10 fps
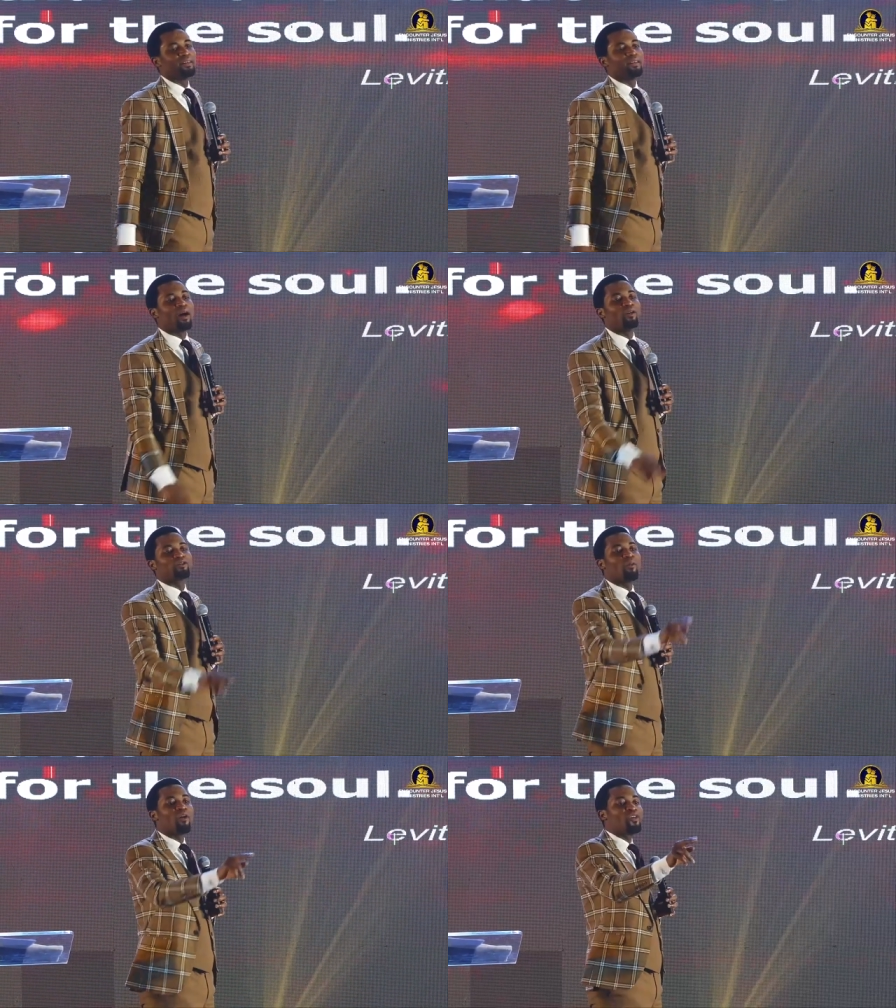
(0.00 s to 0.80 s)
Now,
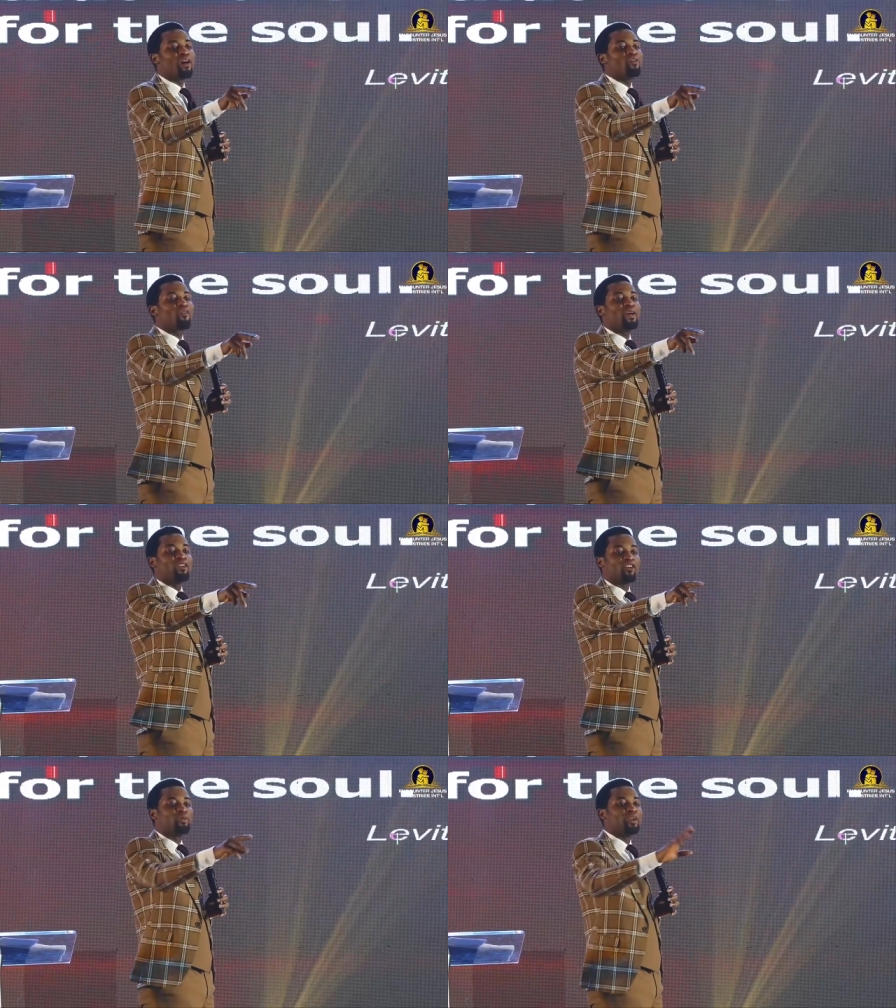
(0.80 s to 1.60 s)
some of you have not fed
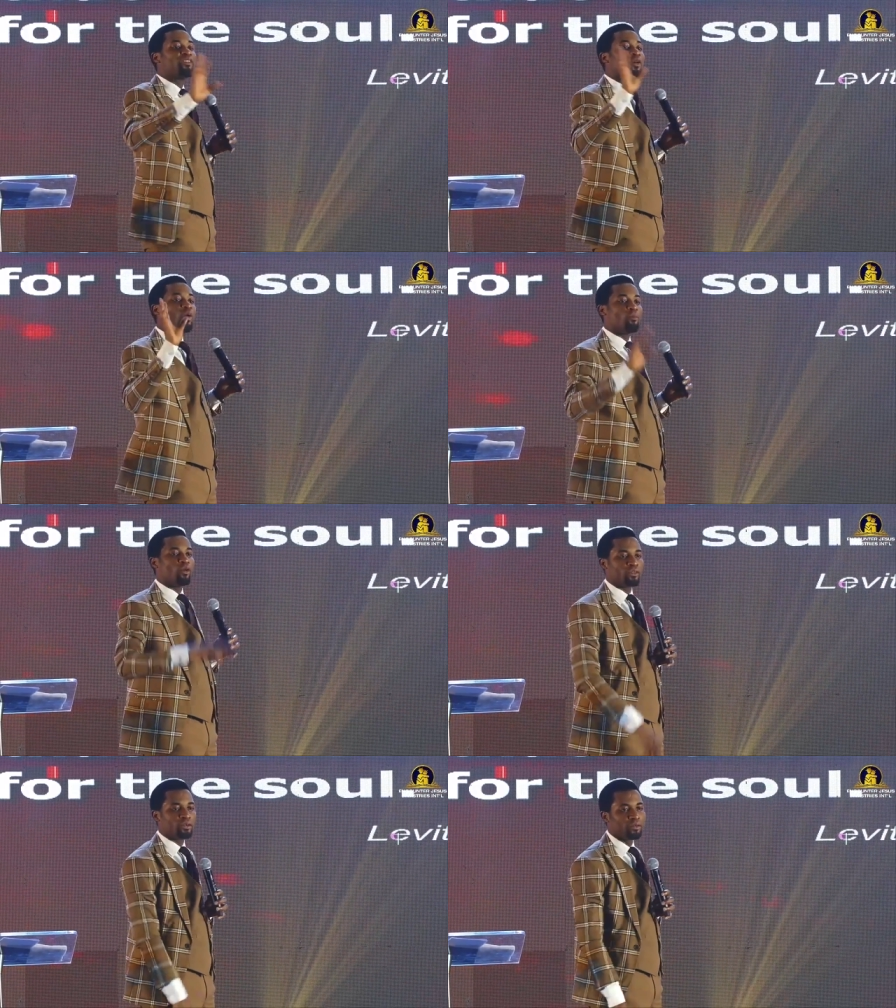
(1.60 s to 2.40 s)
your spirit in one month.